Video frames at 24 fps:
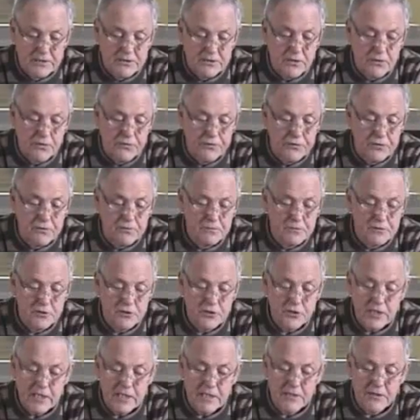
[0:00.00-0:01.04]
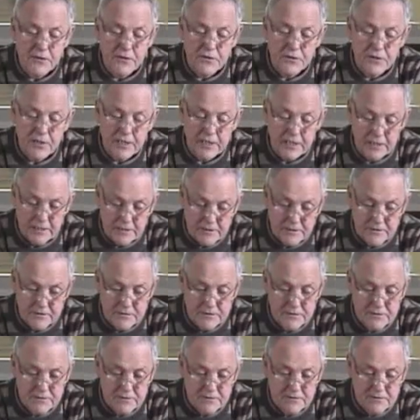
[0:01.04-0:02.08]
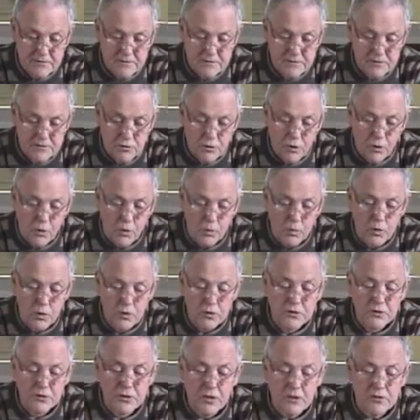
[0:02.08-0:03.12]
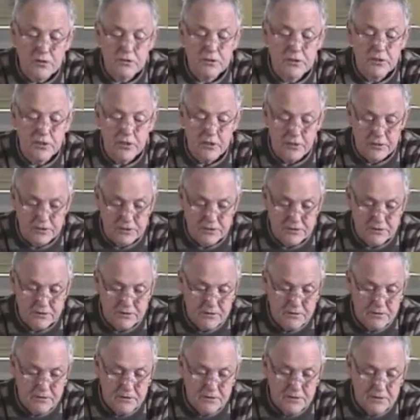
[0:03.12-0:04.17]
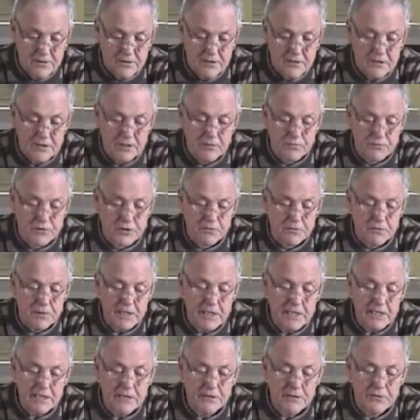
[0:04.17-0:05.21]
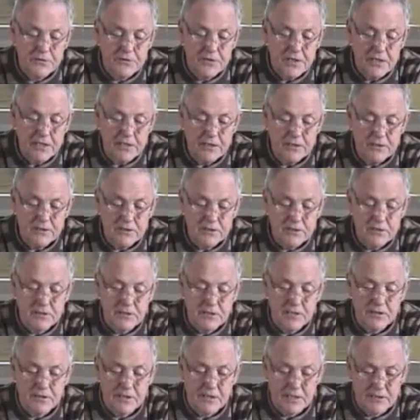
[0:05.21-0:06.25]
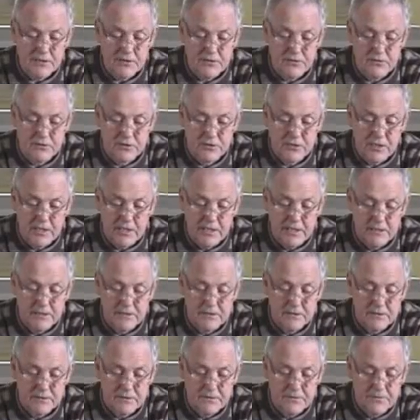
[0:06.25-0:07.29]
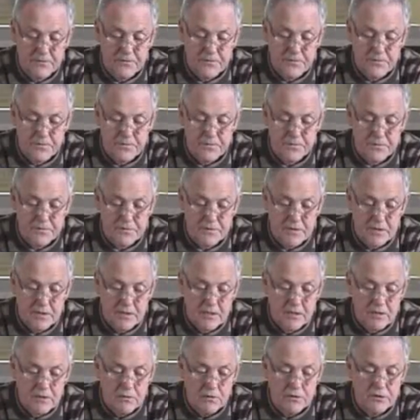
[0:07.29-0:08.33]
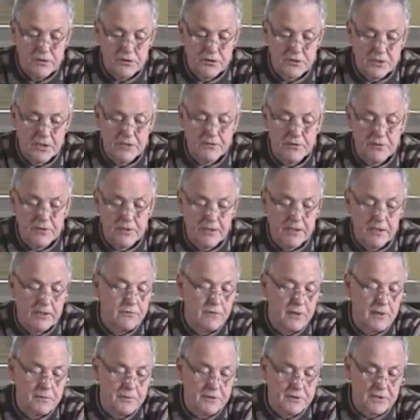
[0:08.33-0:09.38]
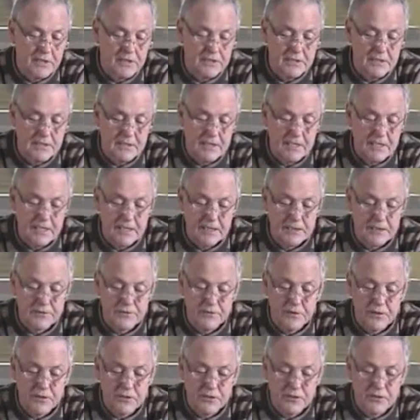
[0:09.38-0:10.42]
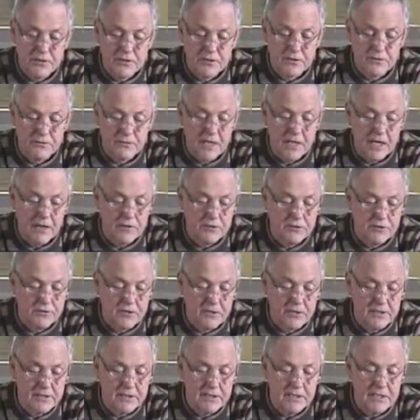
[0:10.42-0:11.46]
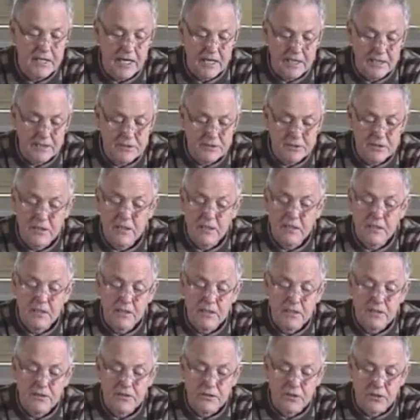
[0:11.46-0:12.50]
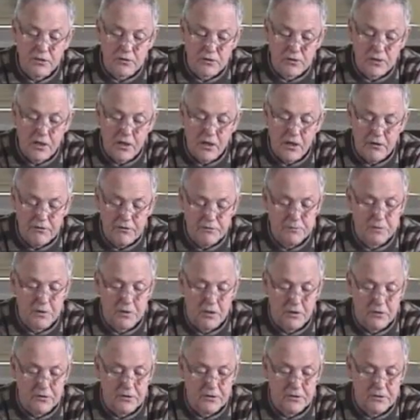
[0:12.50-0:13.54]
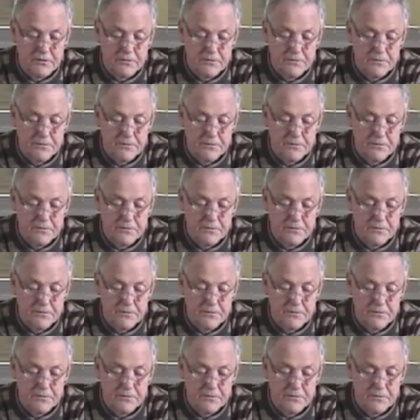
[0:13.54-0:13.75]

So from tree in a thicket, or wood not cut, comes the meaning of things in their natural state. What is generally represented in English versions of Taoist writing as the uncarved block.